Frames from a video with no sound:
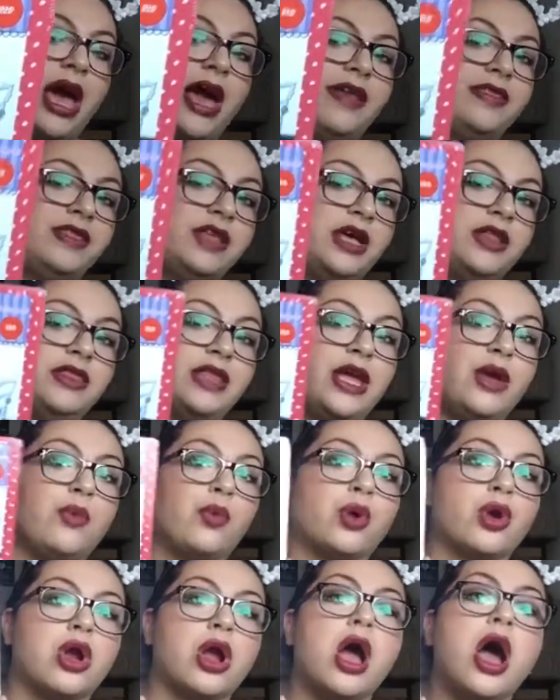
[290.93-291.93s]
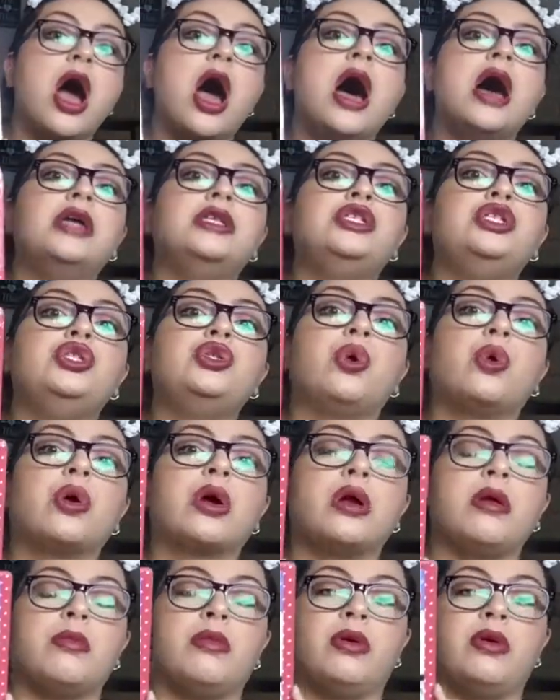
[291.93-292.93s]
I thought they were
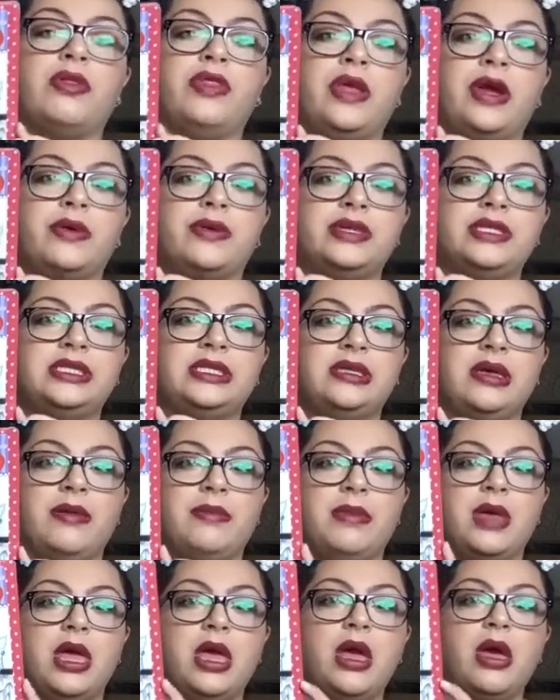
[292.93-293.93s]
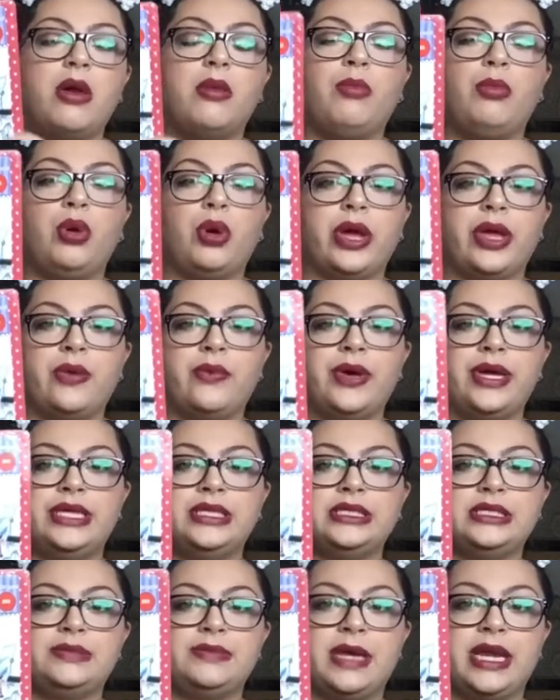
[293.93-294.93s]
adorable. There was some boy
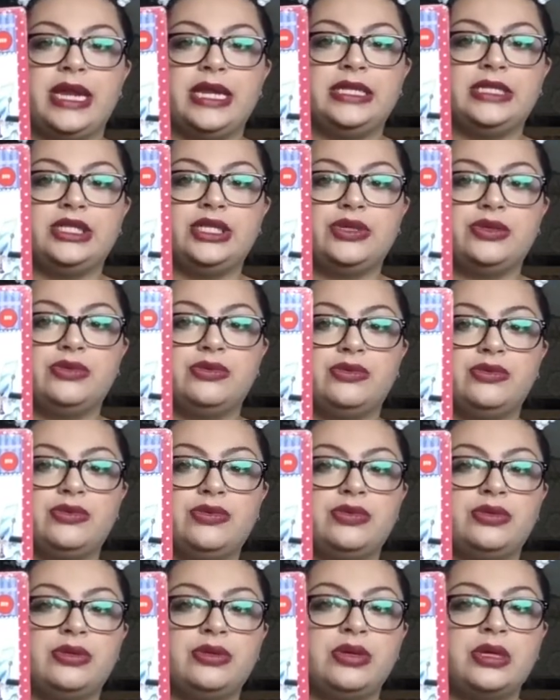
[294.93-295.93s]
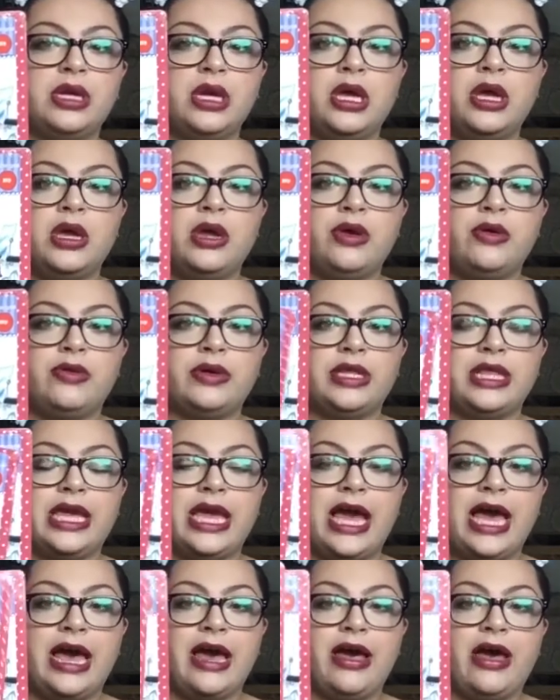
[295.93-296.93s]
ones, but I don't really
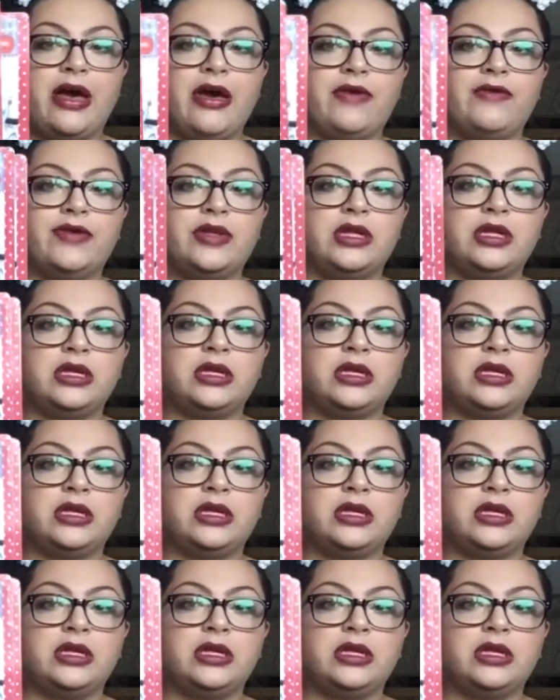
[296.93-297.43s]
have